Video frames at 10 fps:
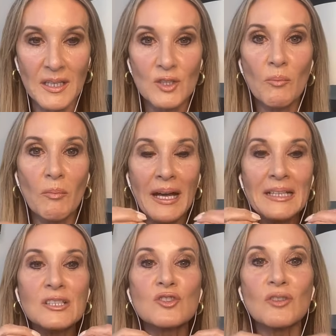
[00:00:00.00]
Your
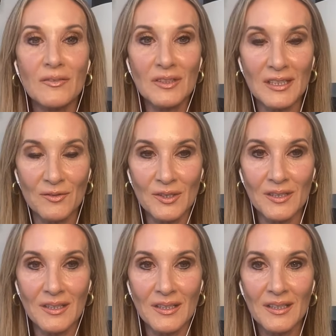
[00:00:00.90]
mind is driving
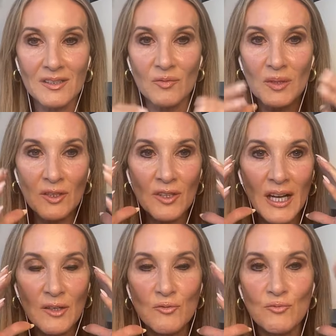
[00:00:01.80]
everything. So if we don't know mm-hmm.
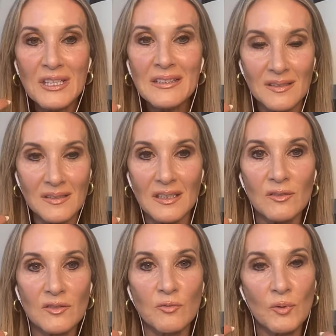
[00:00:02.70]
how to read the
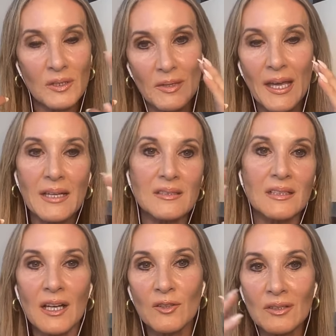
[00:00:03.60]
signals of where we're at and
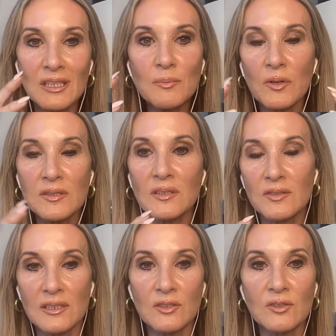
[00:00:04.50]
how to keep ourselves
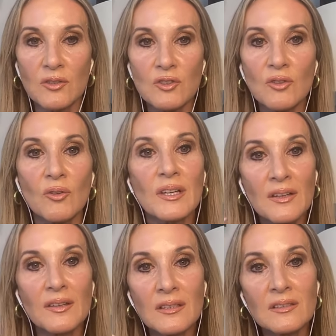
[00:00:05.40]
under control,
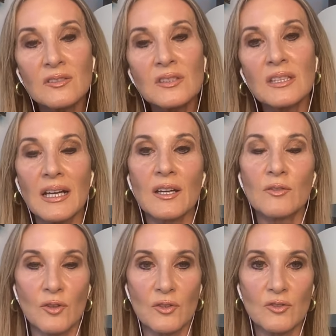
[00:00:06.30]
things just get out of
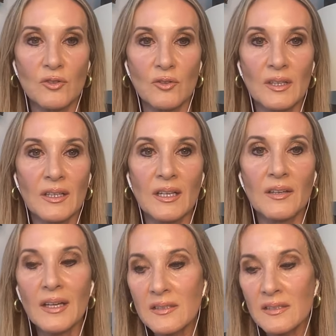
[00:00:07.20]
control. And
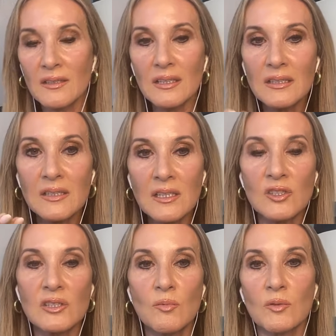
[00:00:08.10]
yeah. that's
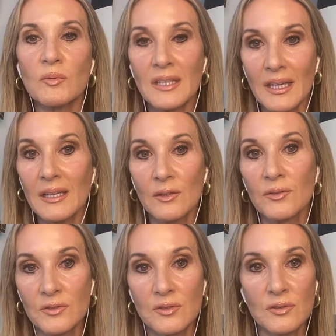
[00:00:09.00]
essentially what we can
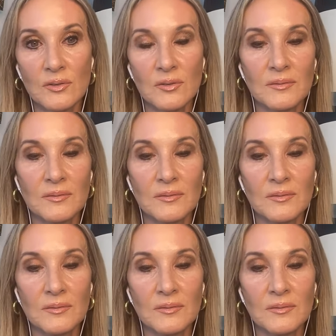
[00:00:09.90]
learn to do.